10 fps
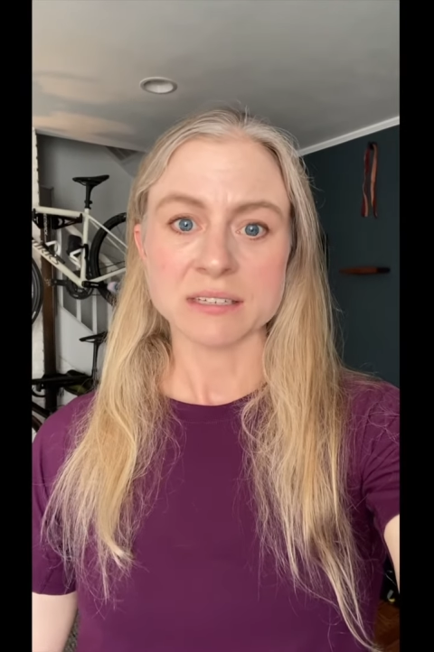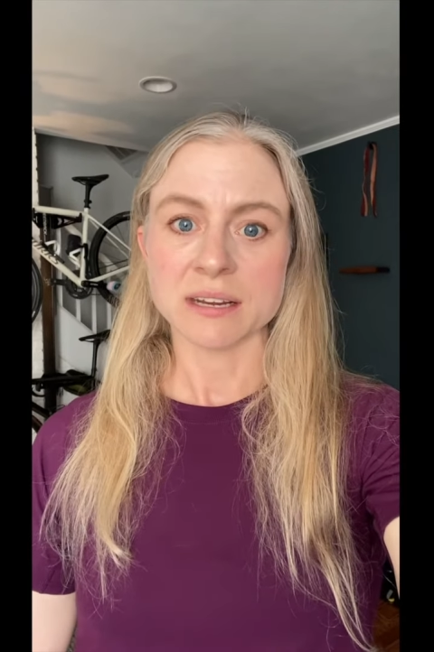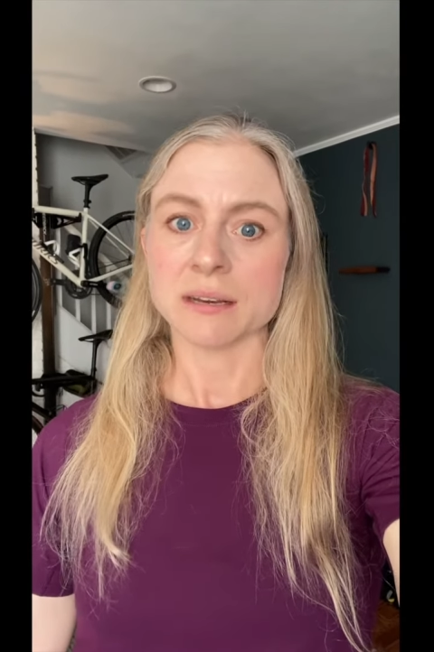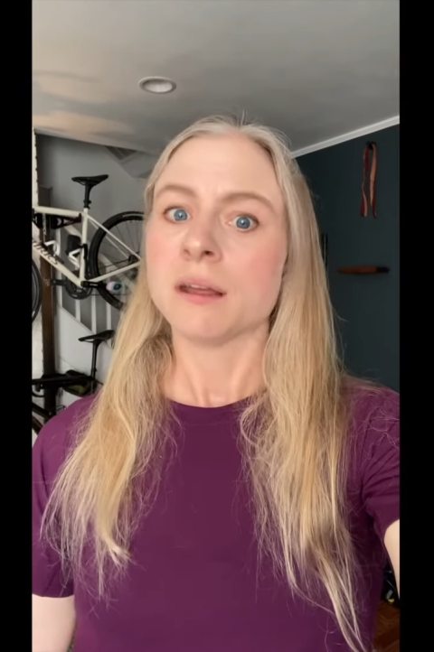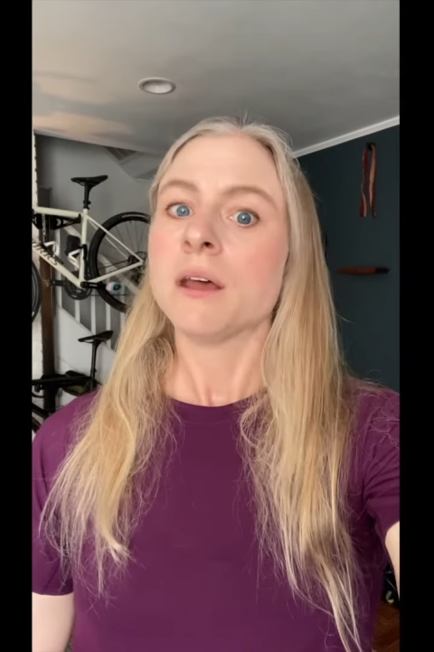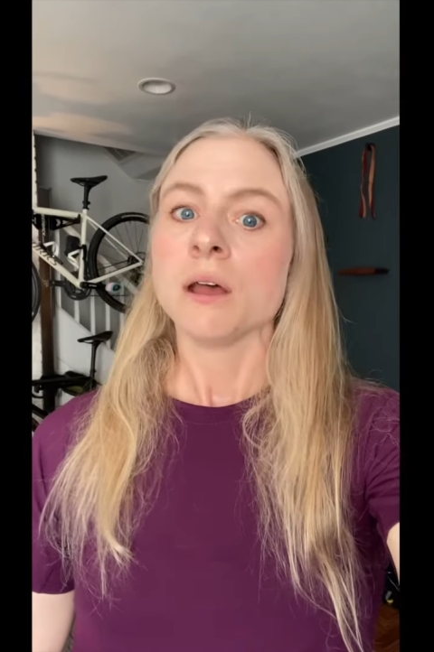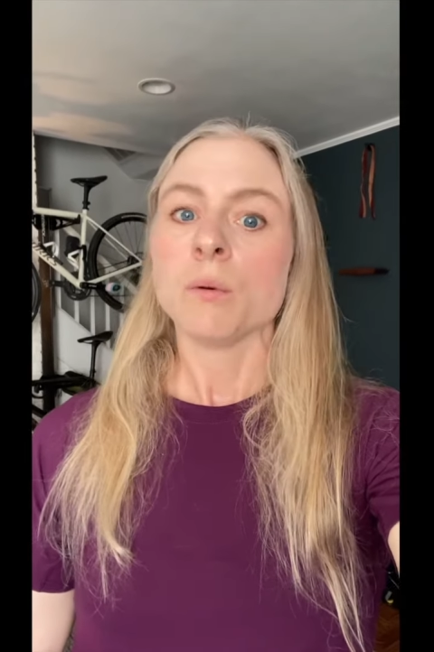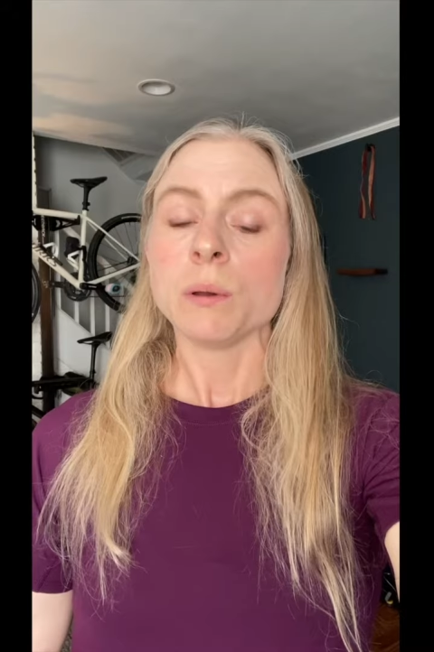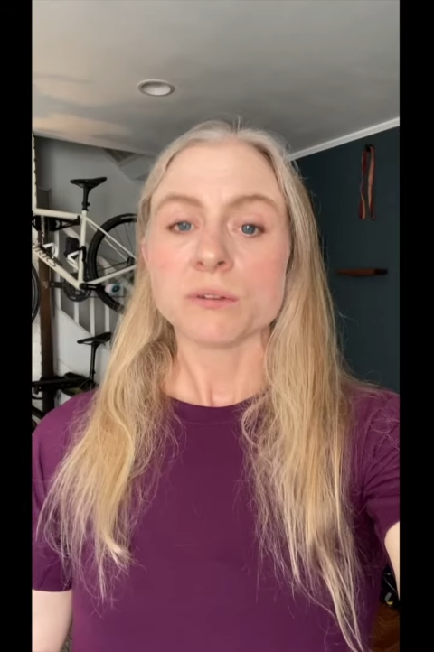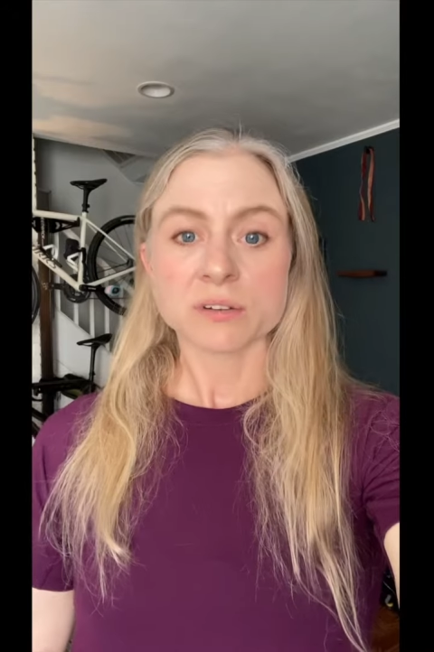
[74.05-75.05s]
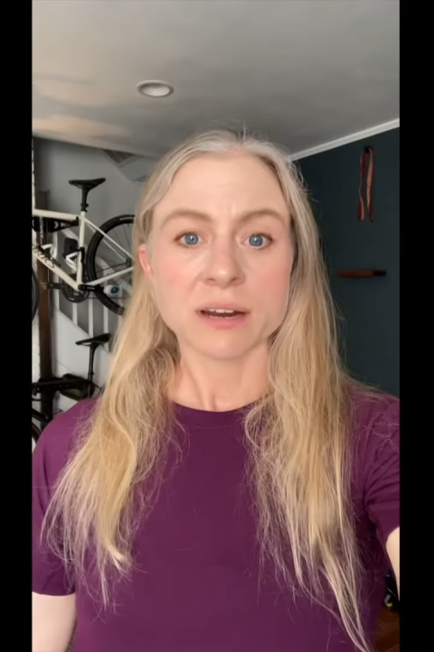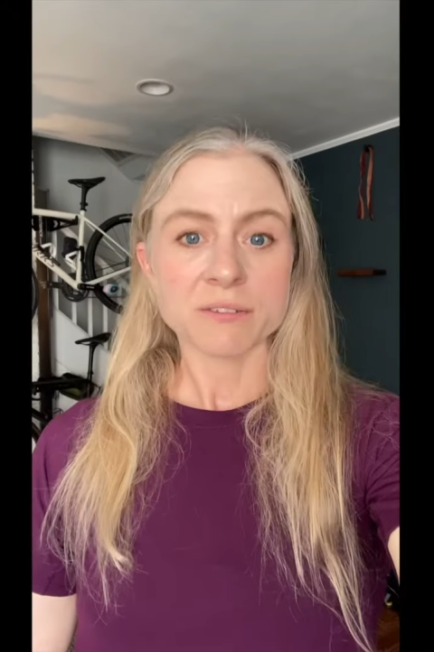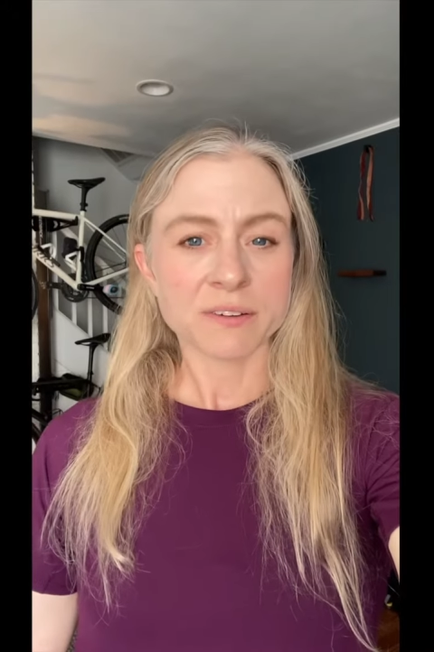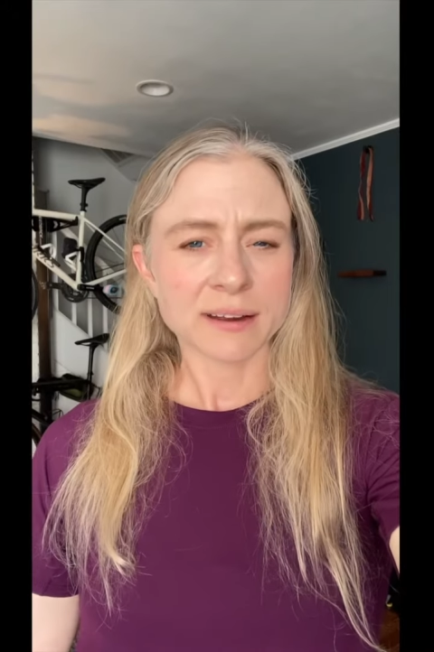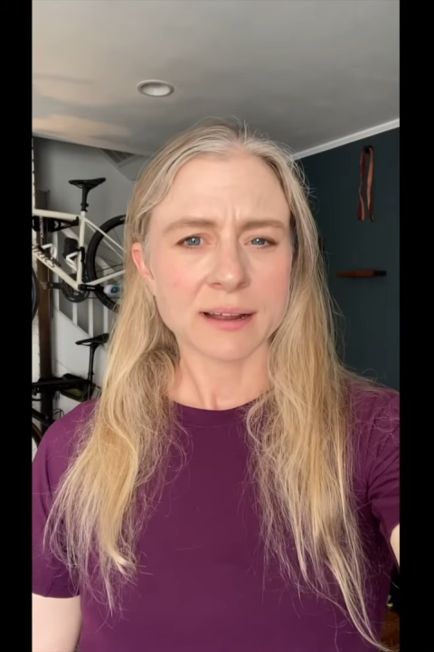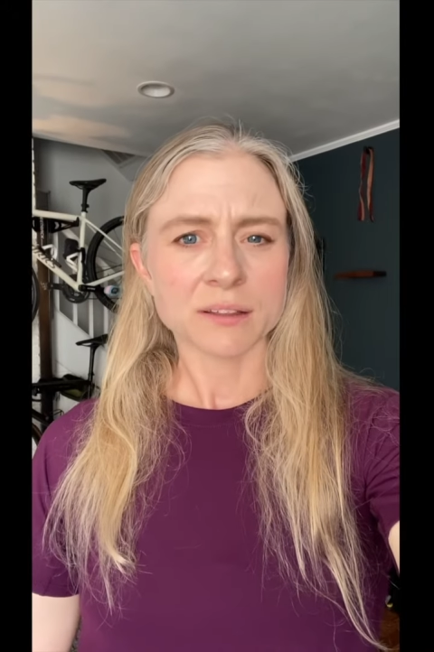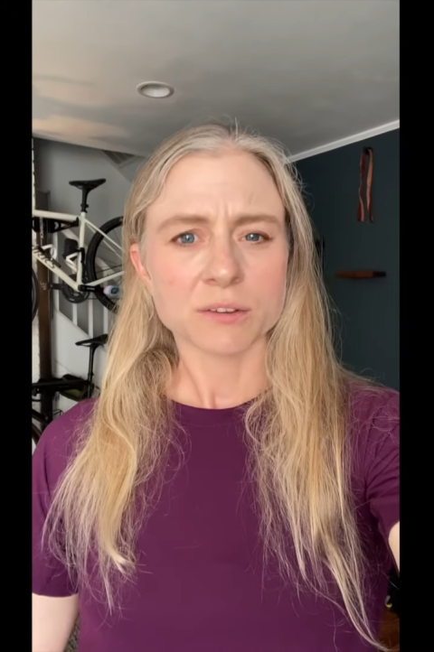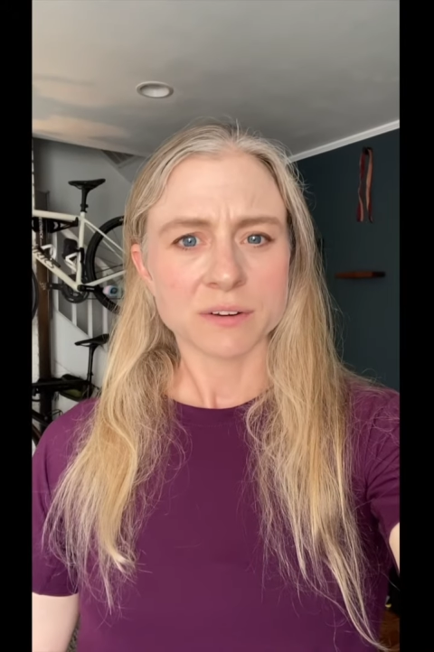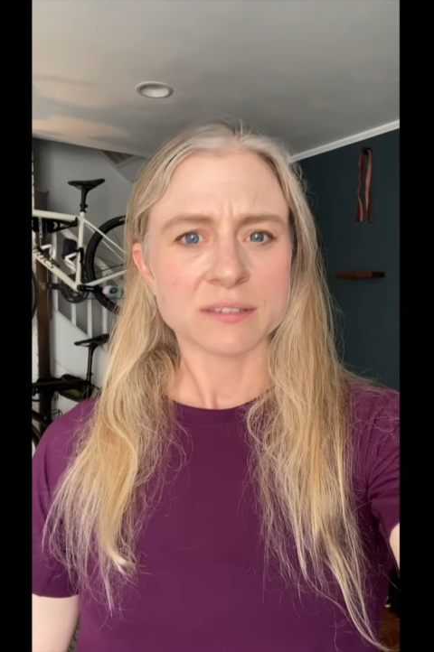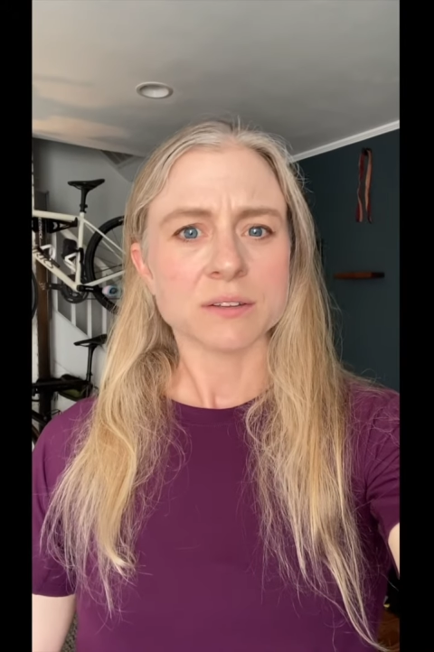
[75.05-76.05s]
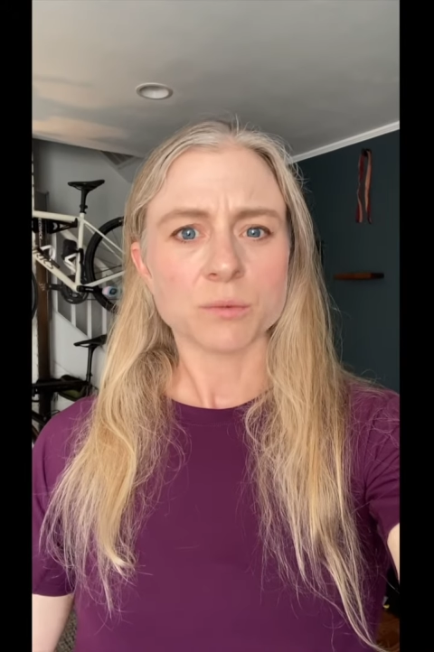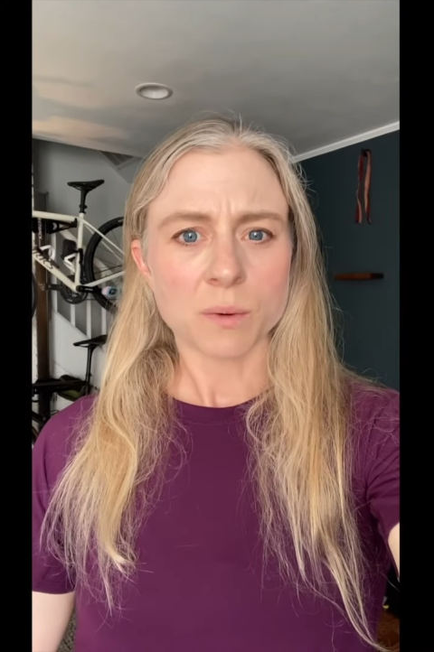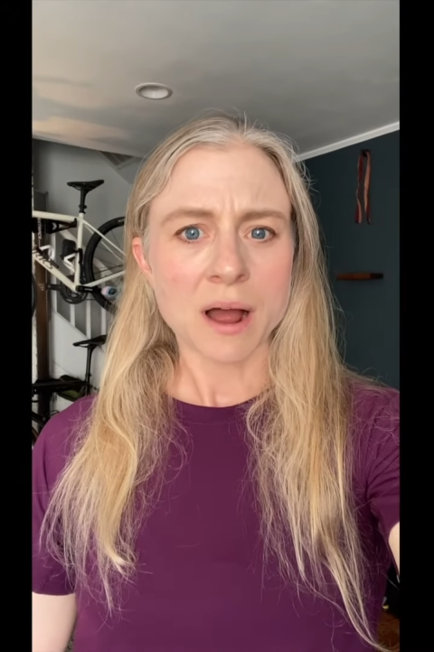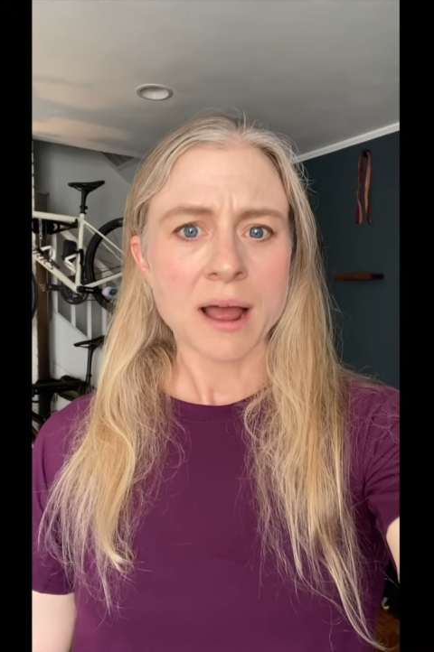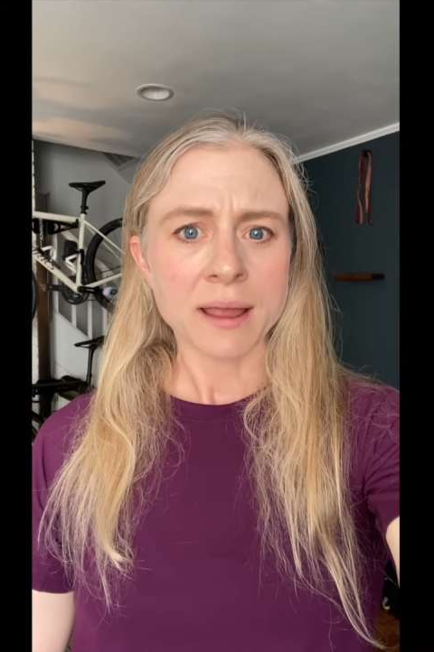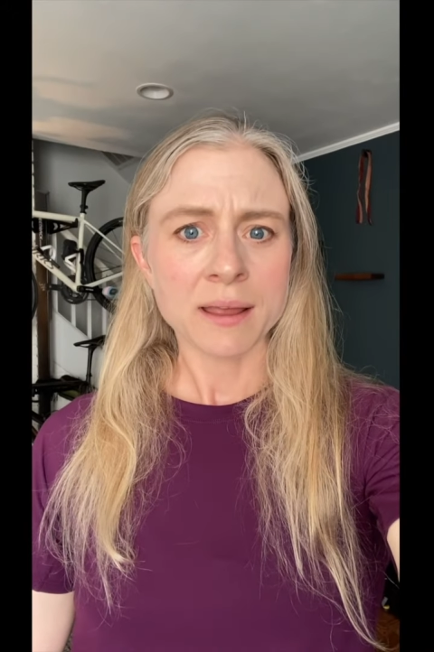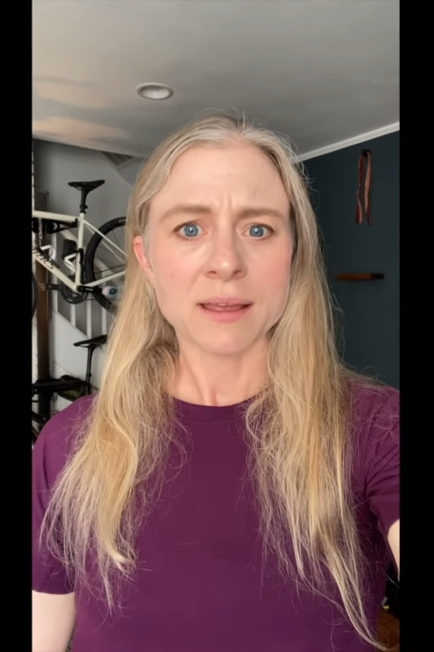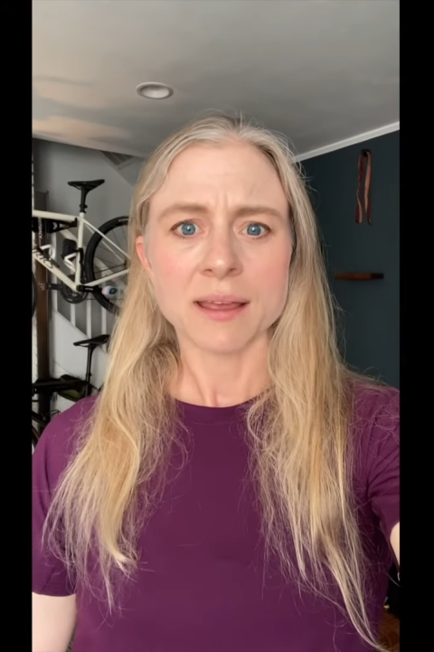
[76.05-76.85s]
And we would try to find out the reasons why